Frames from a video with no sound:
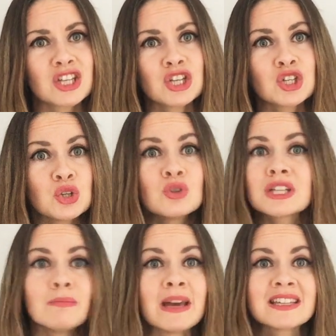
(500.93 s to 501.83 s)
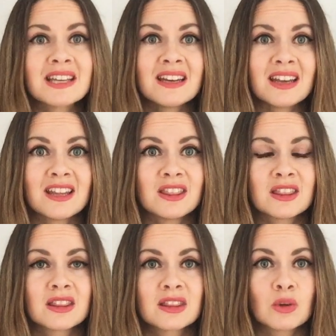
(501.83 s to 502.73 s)
hugely missing
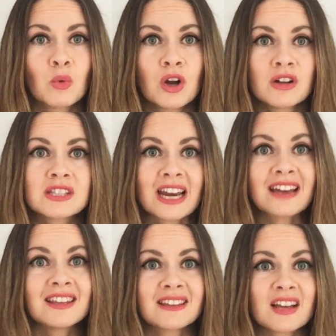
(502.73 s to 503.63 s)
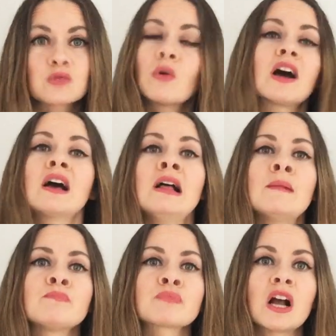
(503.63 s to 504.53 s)
in the world, and I think that's where
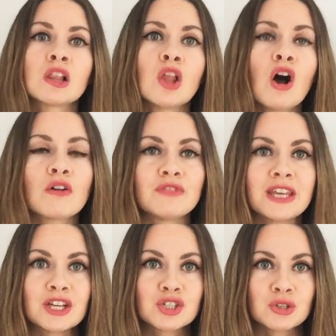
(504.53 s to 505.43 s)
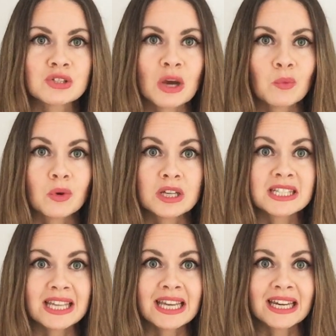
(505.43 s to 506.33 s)
a lot of the issues that we're
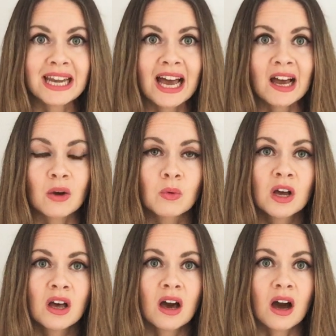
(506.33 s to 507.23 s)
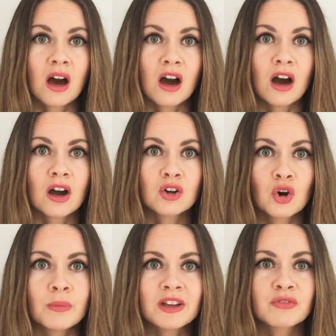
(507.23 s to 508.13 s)
seeing now are
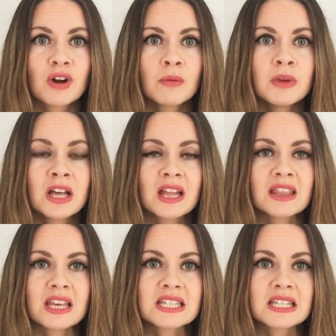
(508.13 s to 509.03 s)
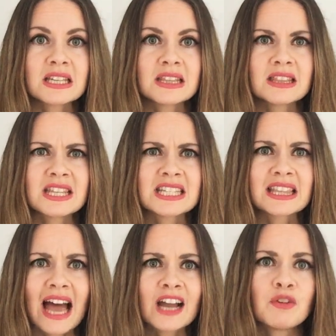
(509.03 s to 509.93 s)
coming from, this
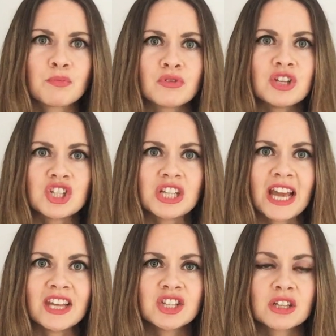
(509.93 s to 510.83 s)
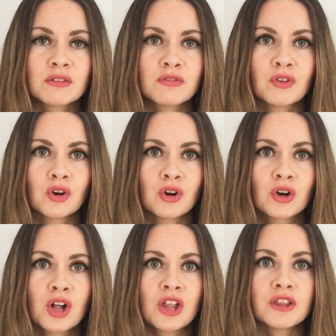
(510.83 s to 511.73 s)
lack of appreciation
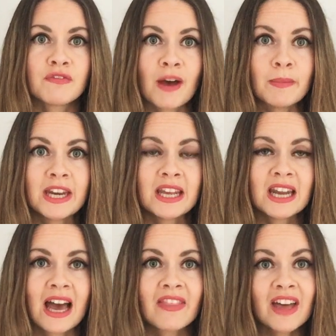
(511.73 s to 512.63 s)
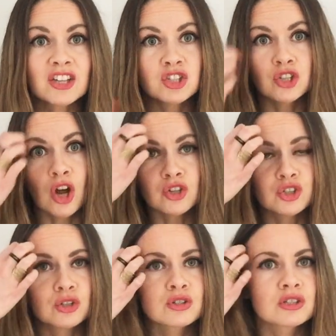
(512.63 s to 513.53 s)
for the feminine. And that's not
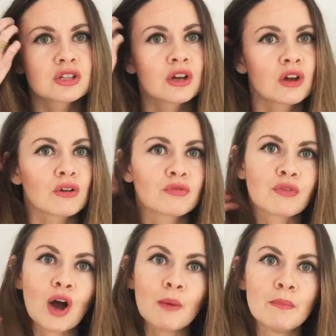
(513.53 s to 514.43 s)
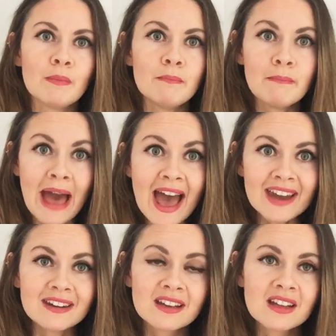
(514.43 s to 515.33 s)
just from
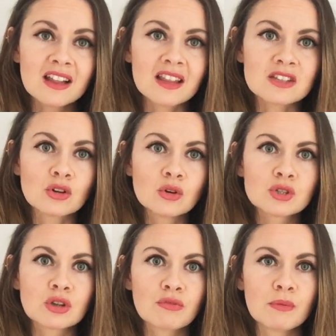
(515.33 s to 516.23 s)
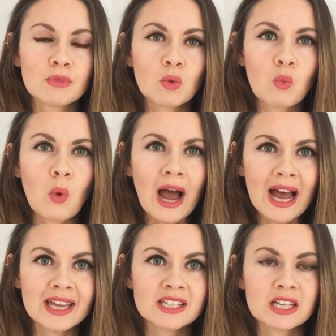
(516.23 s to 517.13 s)
men, that's also from the
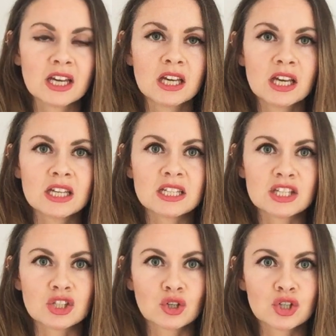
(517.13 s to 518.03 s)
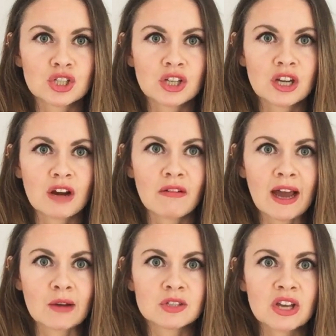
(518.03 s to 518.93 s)
wider discussion
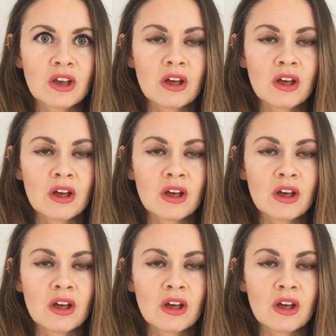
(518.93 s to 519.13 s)
around